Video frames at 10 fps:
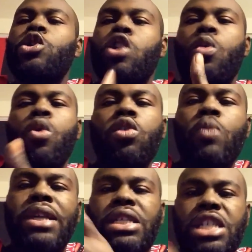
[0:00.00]
you'll start walking
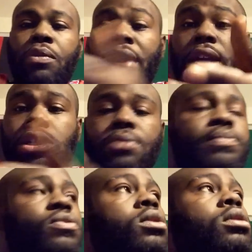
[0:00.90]
right. It's a chain reaction.
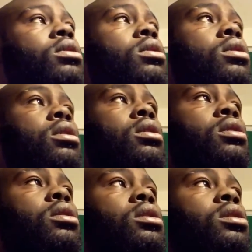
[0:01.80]

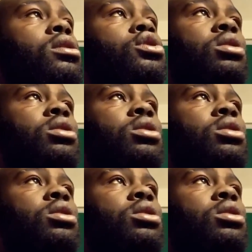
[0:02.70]
So